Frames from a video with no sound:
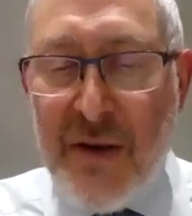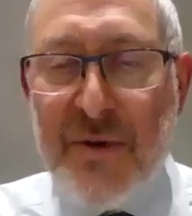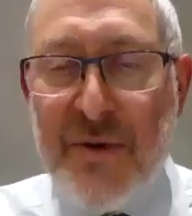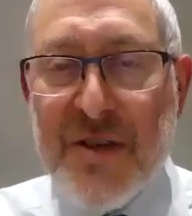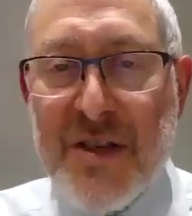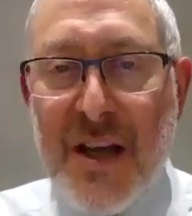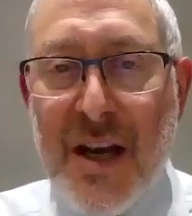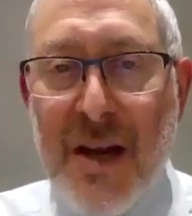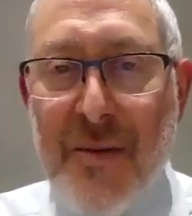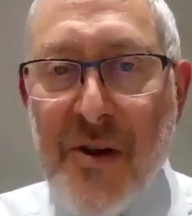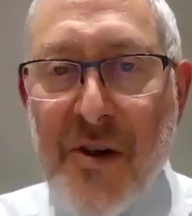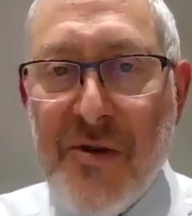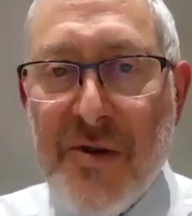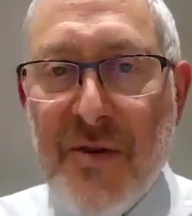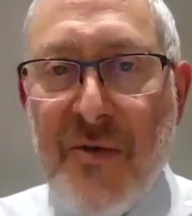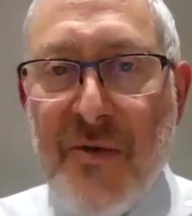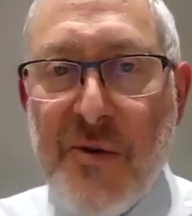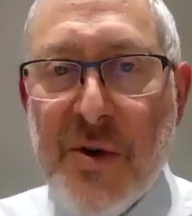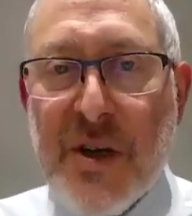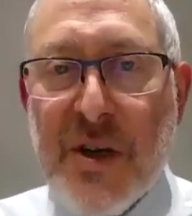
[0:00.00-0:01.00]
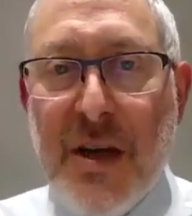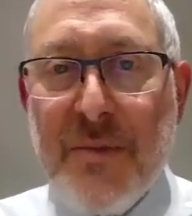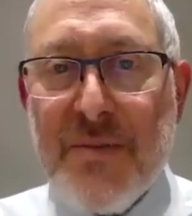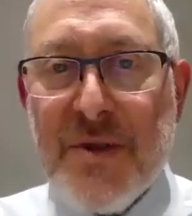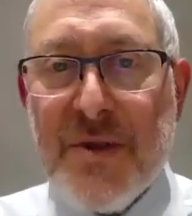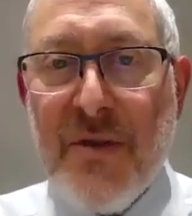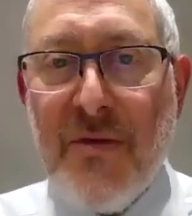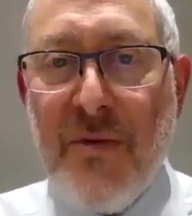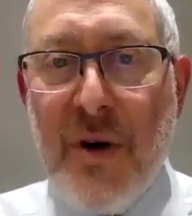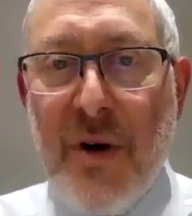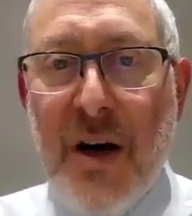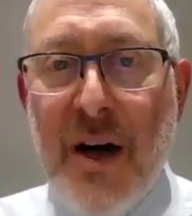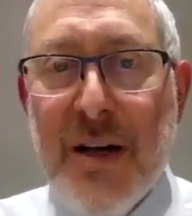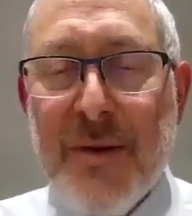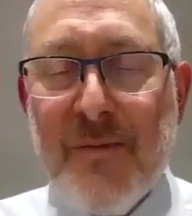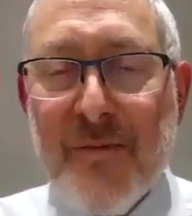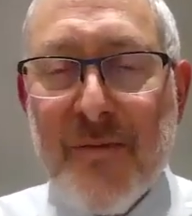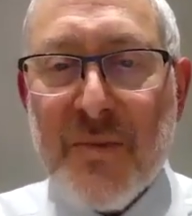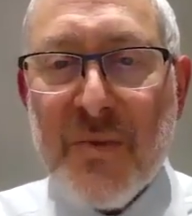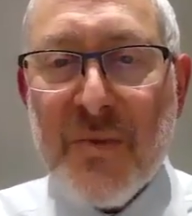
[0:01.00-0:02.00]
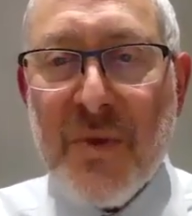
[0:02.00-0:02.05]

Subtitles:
We said about the 4 cups of wine,